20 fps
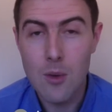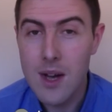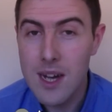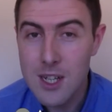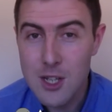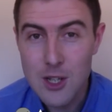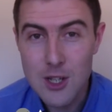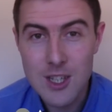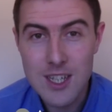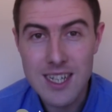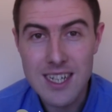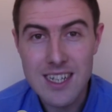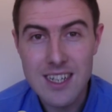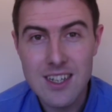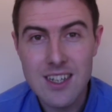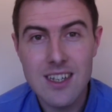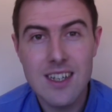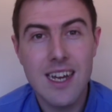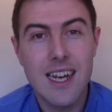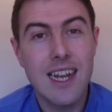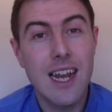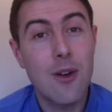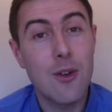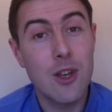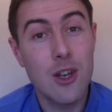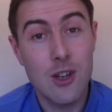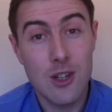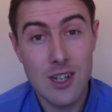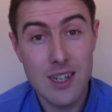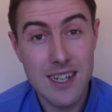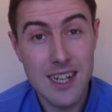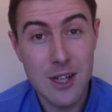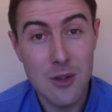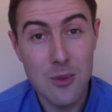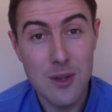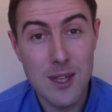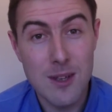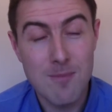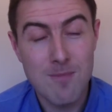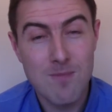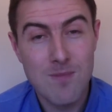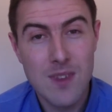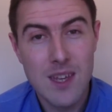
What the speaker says: urgent it is and how you're going to deal with it.